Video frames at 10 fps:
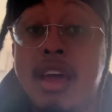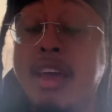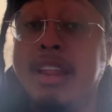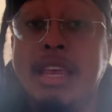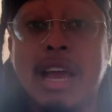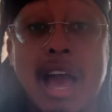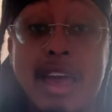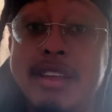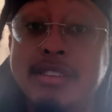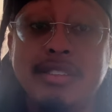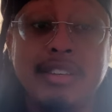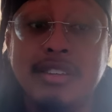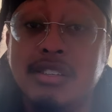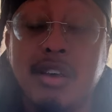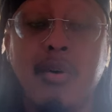and got into
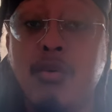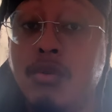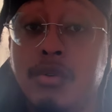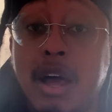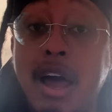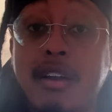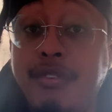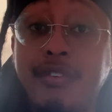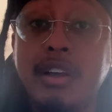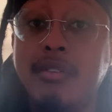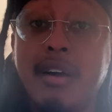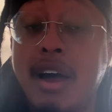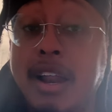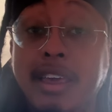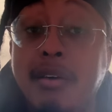the zone on how to figure out
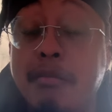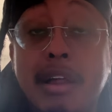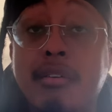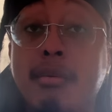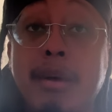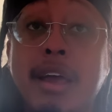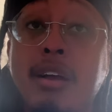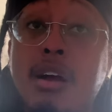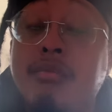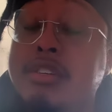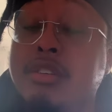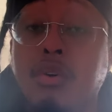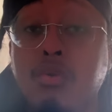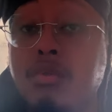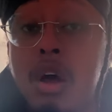how to get better in man coverage. So
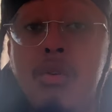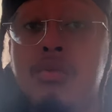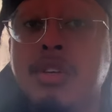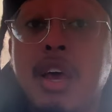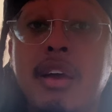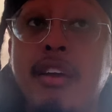who knows?